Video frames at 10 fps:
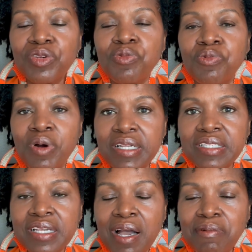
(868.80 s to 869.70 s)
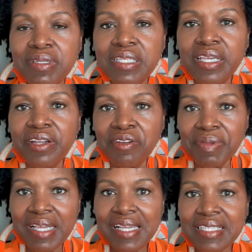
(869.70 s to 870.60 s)
once I was here
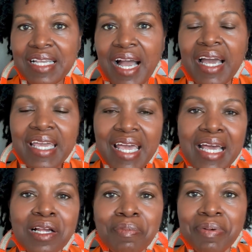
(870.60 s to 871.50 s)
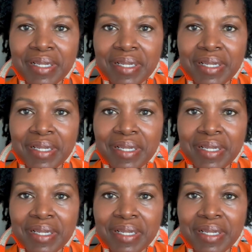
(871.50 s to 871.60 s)
because I had a